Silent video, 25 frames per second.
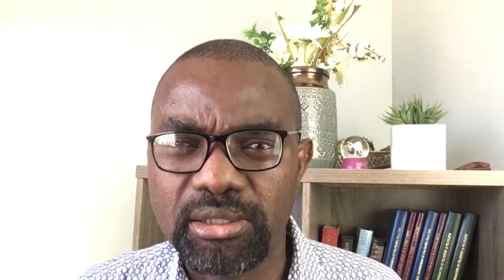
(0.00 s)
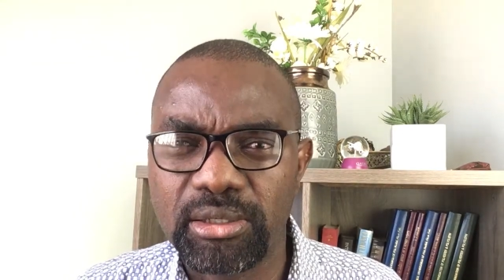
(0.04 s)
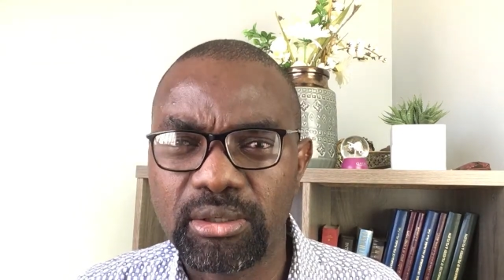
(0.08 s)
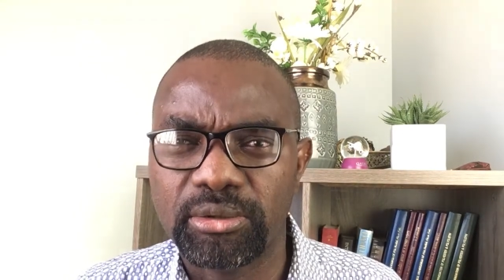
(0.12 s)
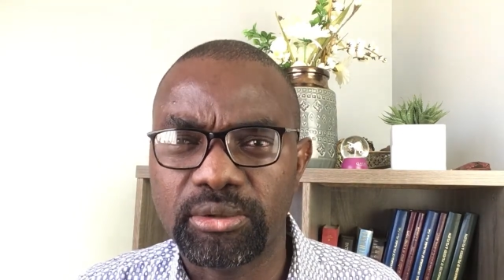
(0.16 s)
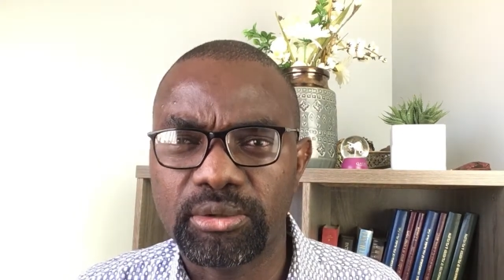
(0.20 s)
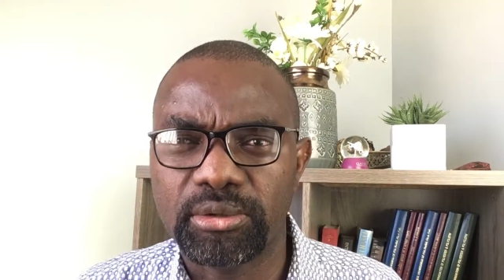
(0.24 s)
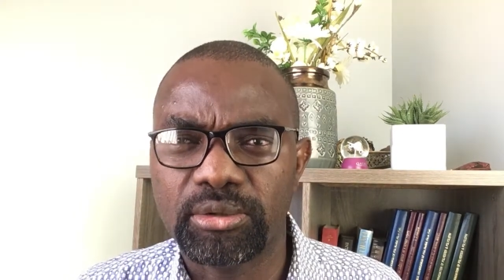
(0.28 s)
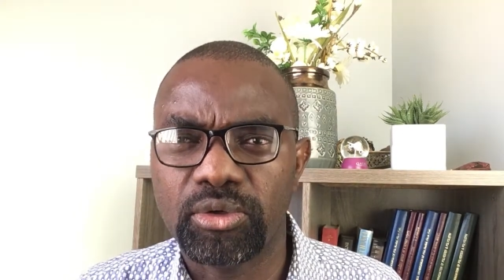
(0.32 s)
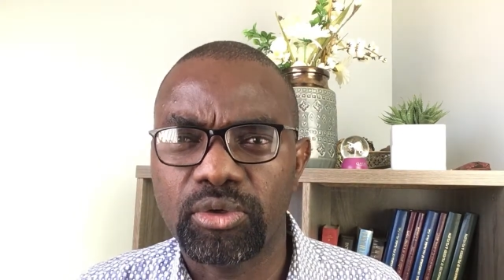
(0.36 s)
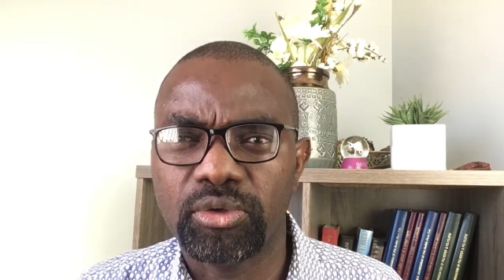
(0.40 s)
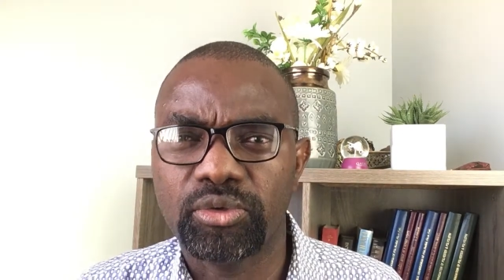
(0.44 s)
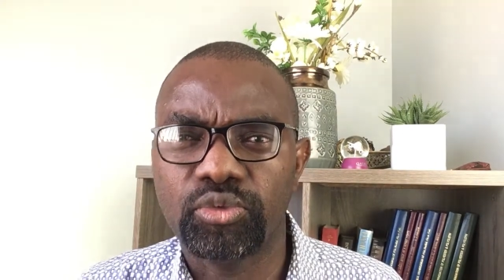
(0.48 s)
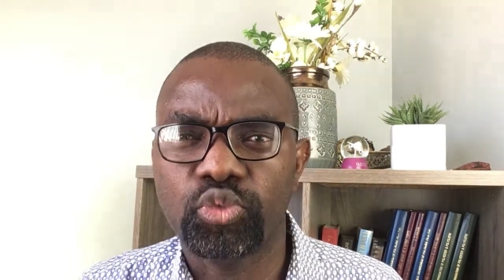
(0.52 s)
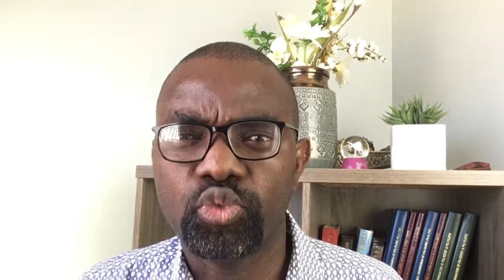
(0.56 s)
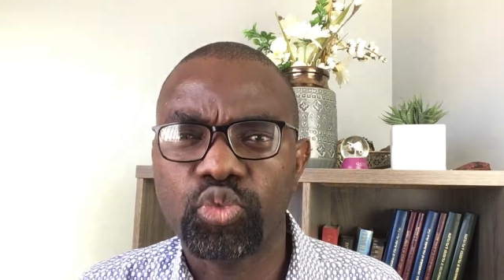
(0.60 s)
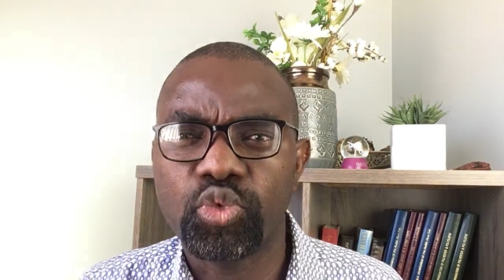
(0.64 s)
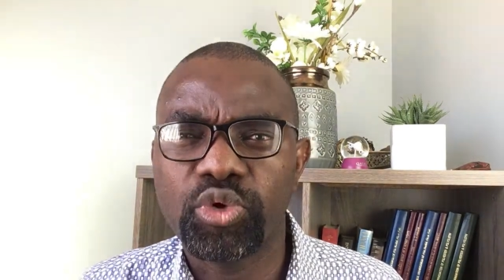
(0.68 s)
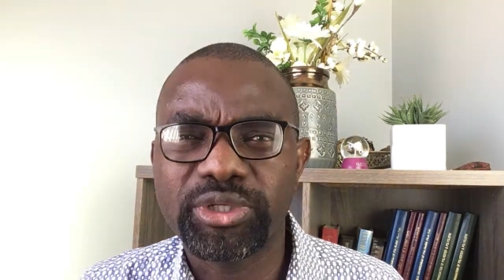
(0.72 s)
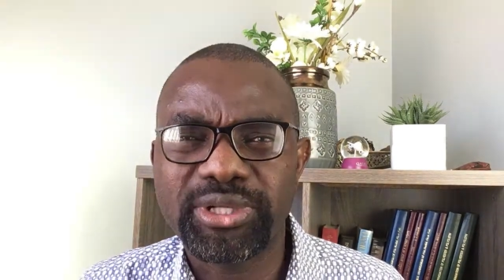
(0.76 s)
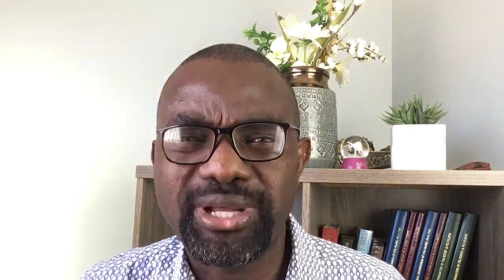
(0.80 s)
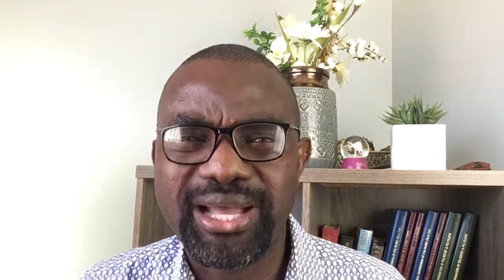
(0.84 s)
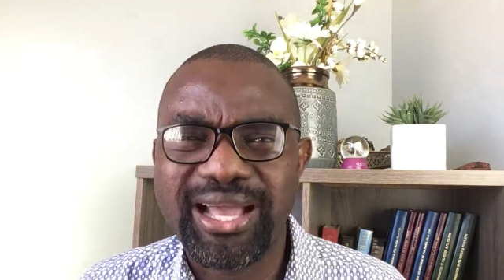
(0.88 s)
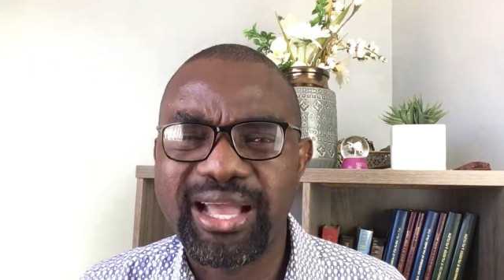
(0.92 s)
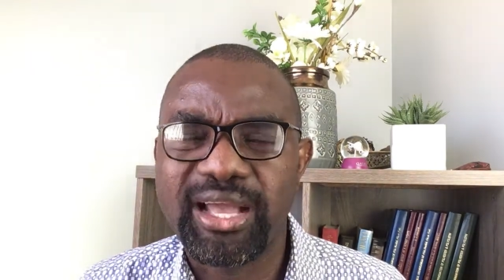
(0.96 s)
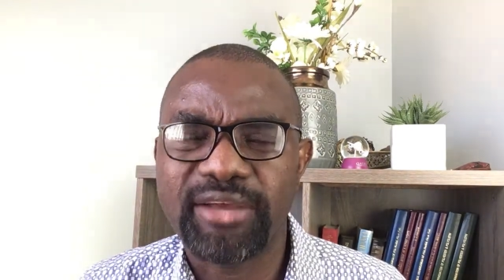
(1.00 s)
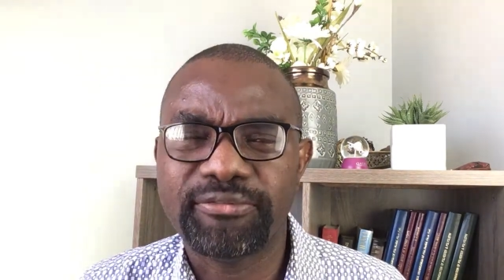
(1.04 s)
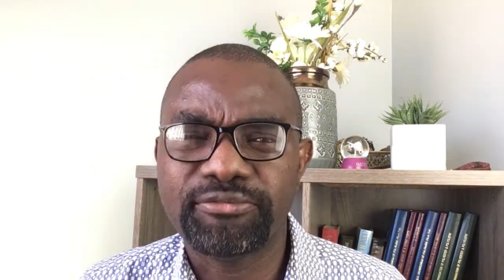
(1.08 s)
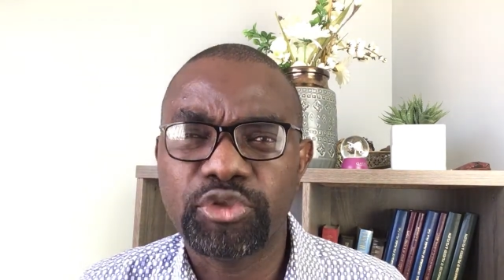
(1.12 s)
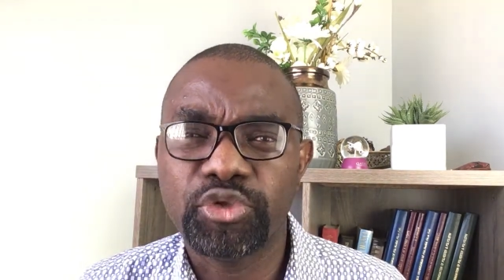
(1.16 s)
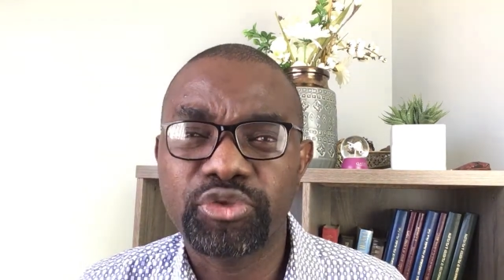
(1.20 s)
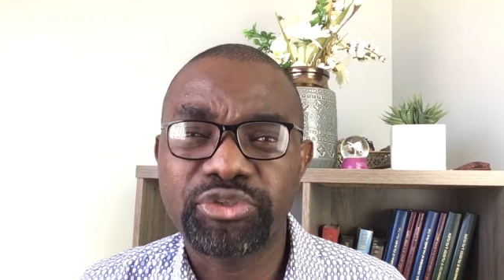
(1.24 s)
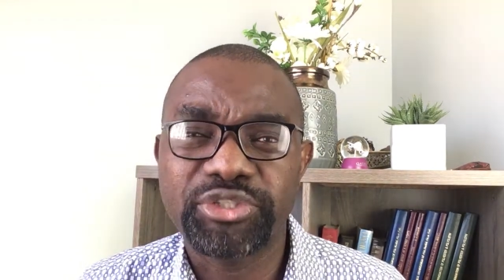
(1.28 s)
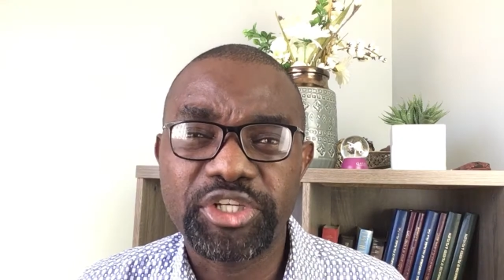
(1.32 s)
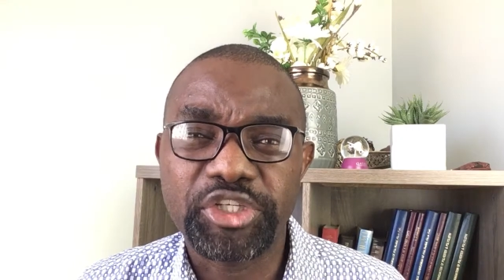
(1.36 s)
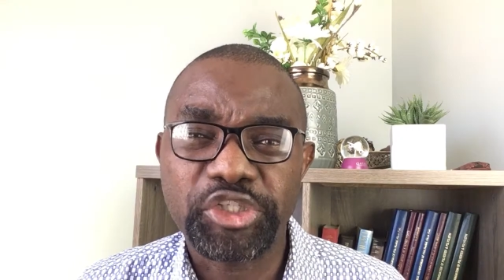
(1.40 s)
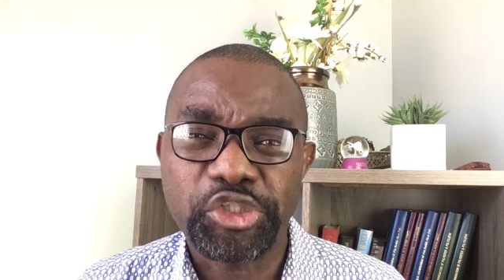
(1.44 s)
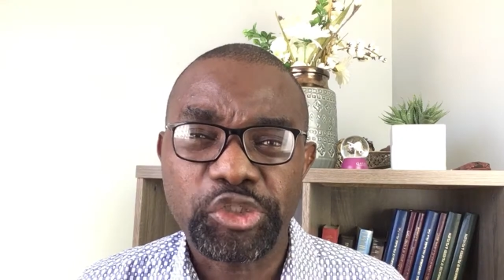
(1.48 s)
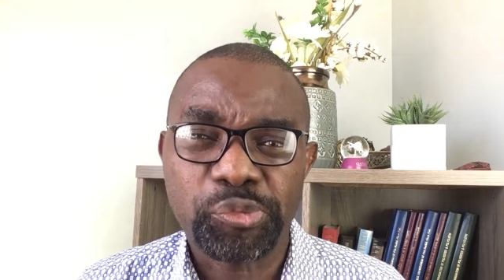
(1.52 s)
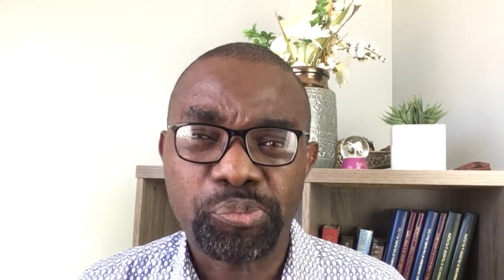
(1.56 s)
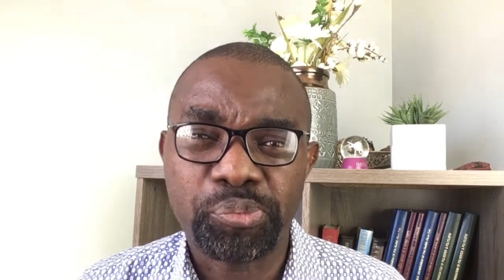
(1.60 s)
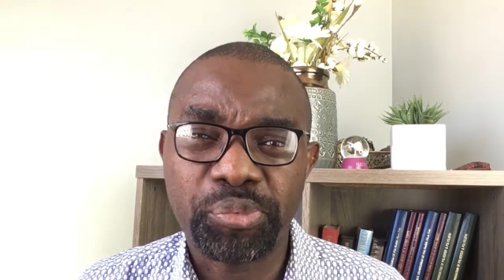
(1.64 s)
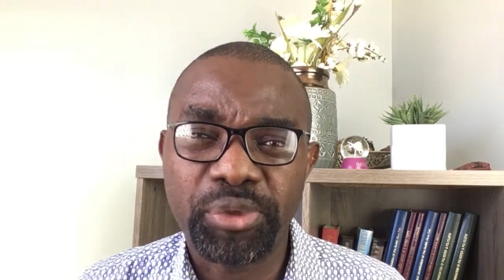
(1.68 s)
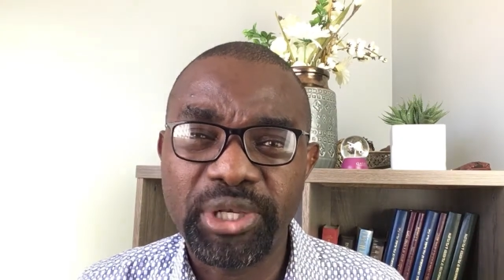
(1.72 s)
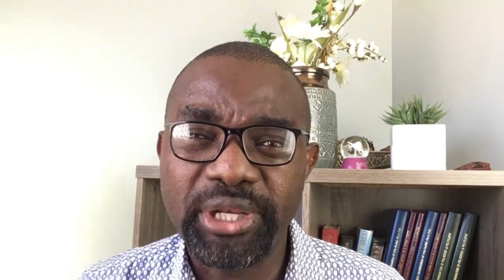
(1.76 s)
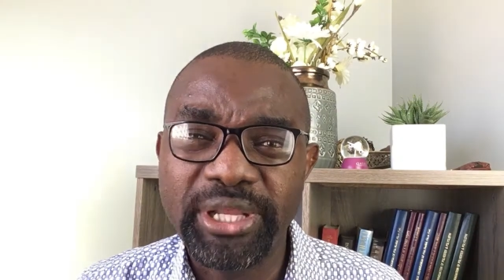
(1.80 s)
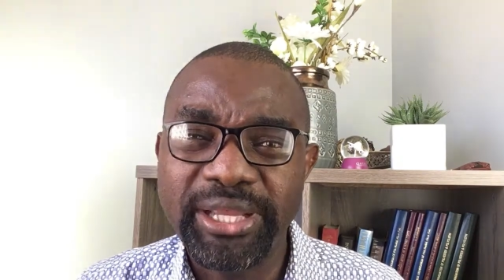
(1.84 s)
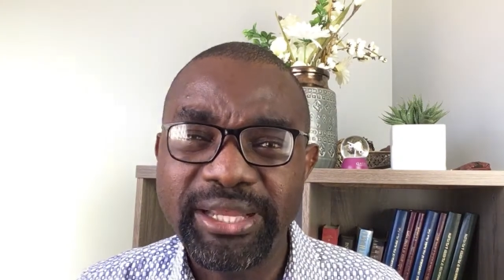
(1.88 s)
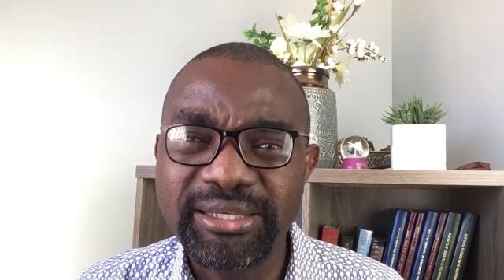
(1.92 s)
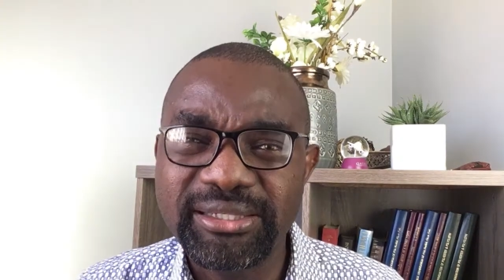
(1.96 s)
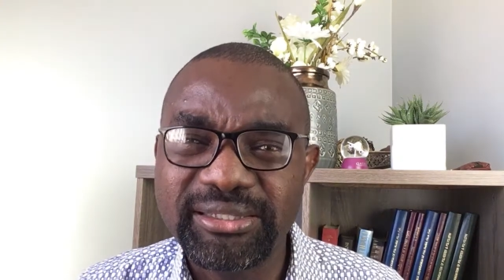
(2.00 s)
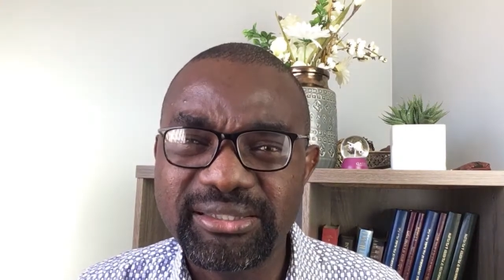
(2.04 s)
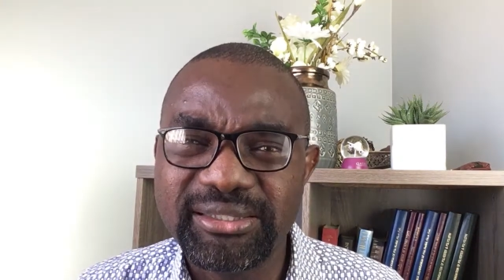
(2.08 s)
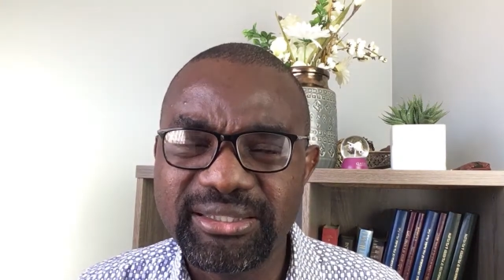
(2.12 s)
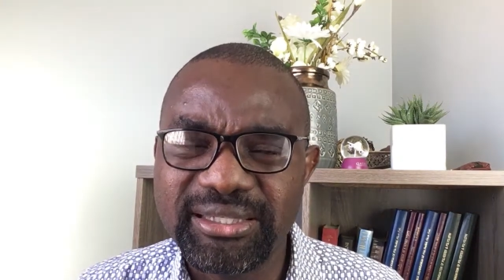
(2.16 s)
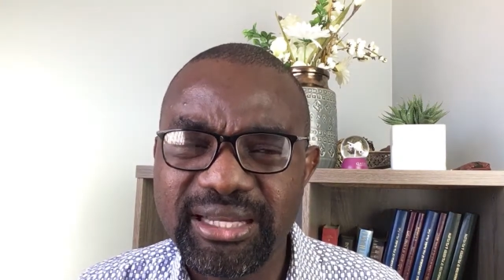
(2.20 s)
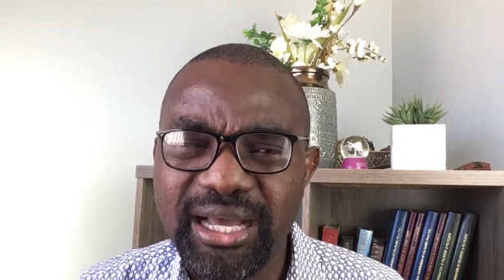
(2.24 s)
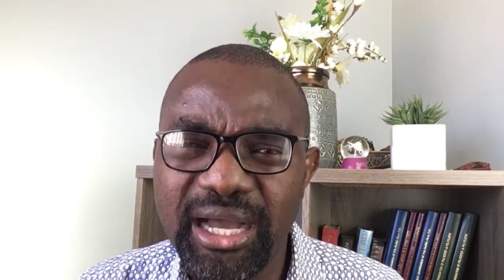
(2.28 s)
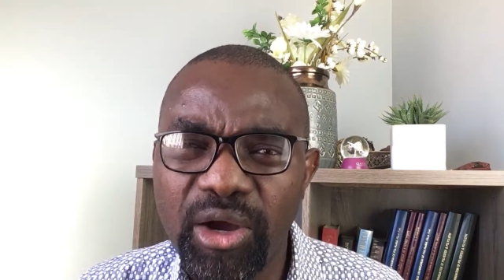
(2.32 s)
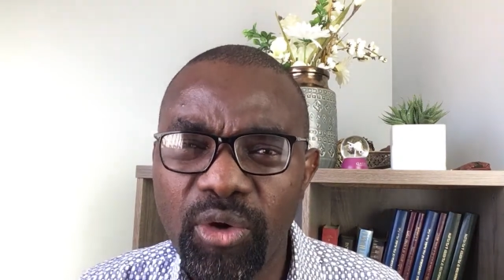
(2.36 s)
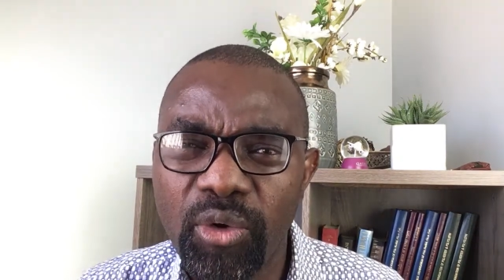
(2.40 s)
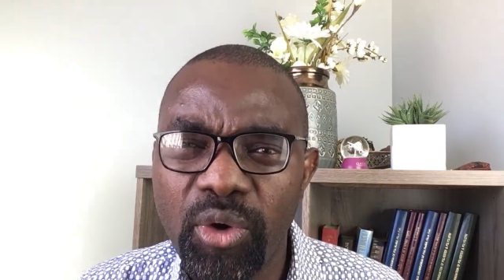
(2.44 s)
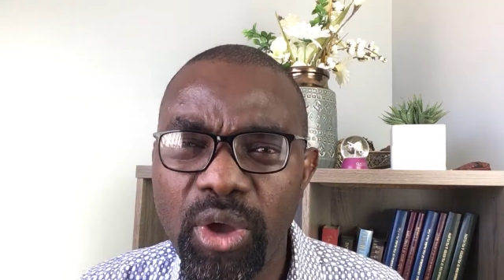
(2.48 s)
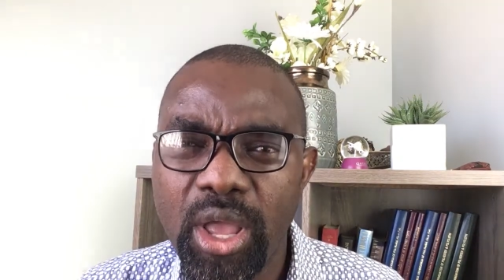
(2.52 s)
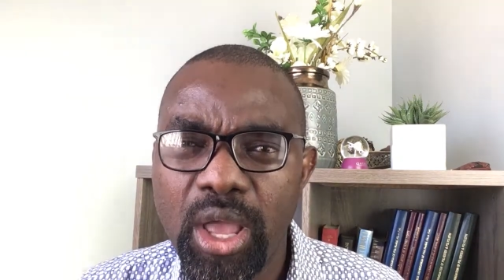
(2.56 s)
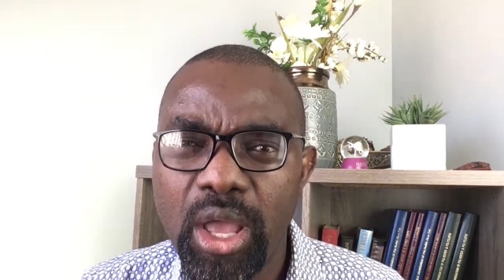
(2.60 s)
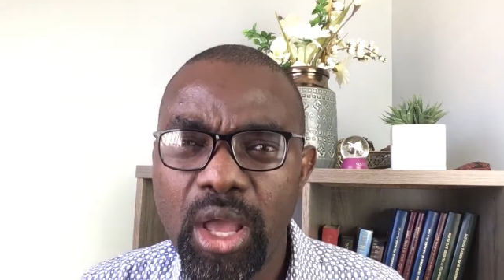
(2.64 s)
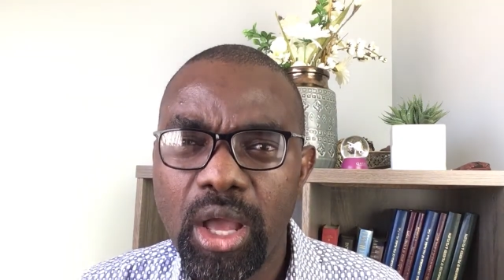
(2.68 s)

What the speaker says: on what I've just explained now.